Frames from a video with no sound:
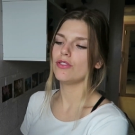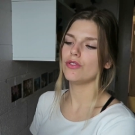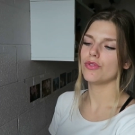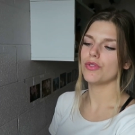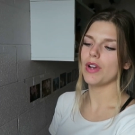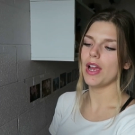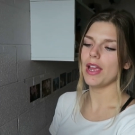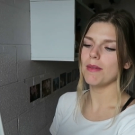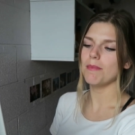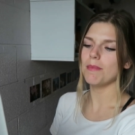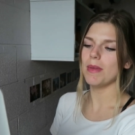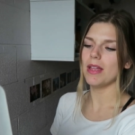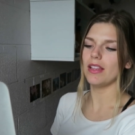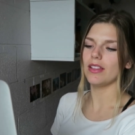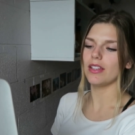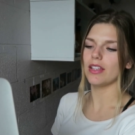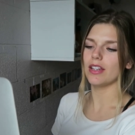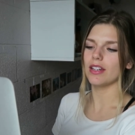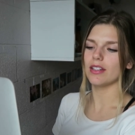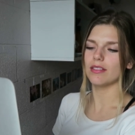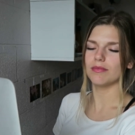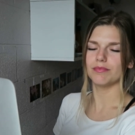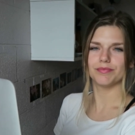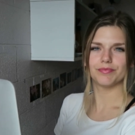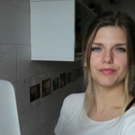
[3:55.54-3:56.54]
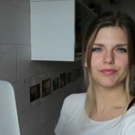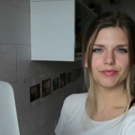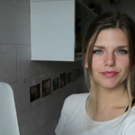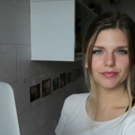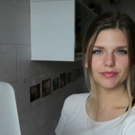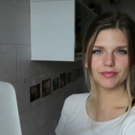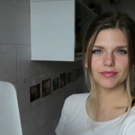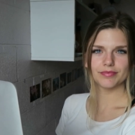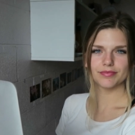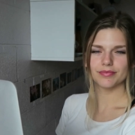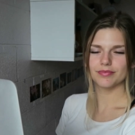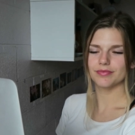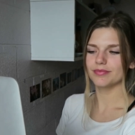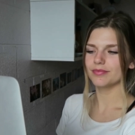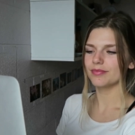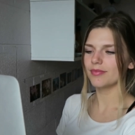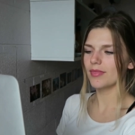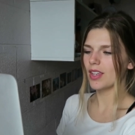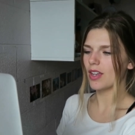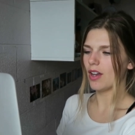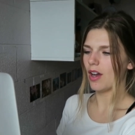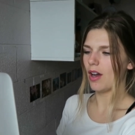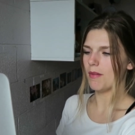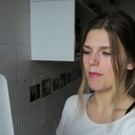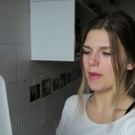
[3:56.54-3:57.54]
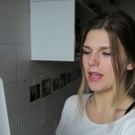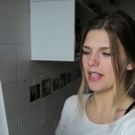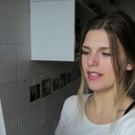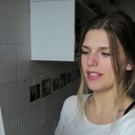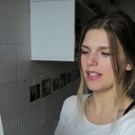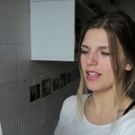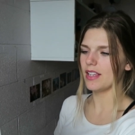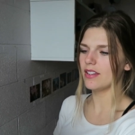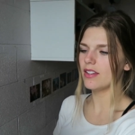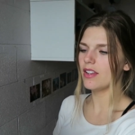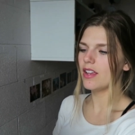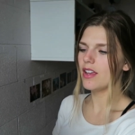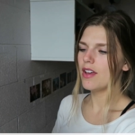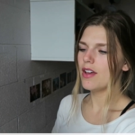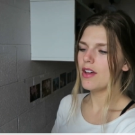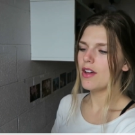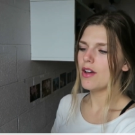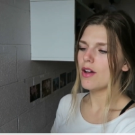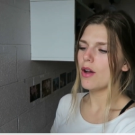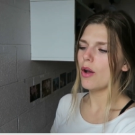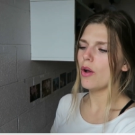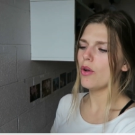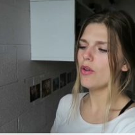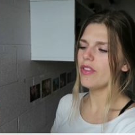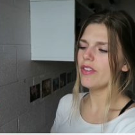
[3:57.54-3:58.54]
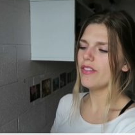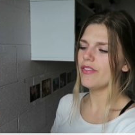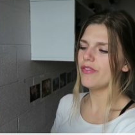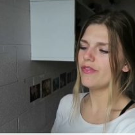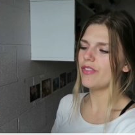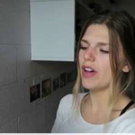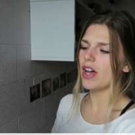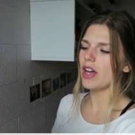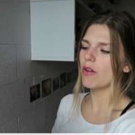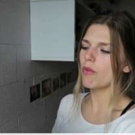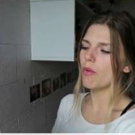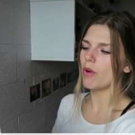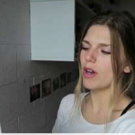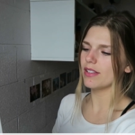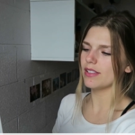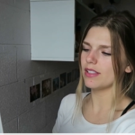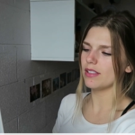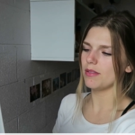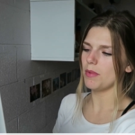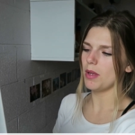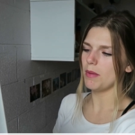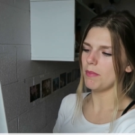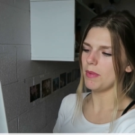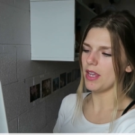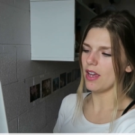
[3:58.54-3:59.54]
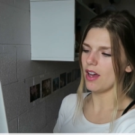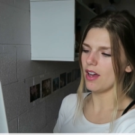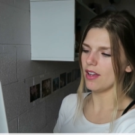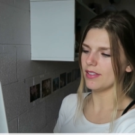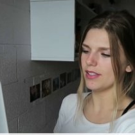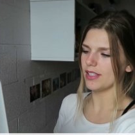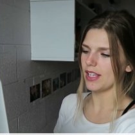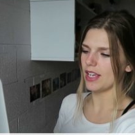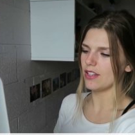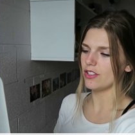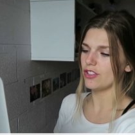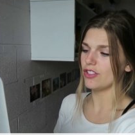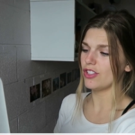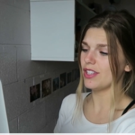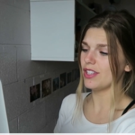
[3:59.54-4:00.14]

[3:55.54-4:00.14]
Trey Miller commented, who the fuck wants to be Beyonce?